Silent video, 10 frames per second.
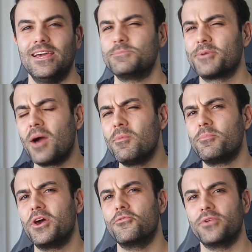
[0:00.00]
It's become a
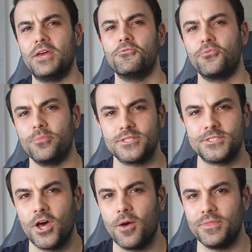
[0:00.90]
bit of an infamous
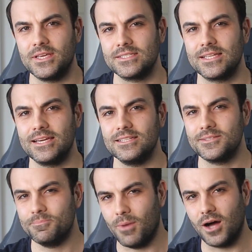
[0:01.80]
term these
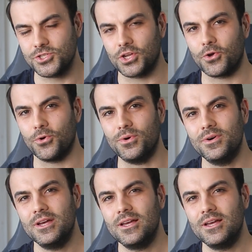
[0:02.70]
days, margin call,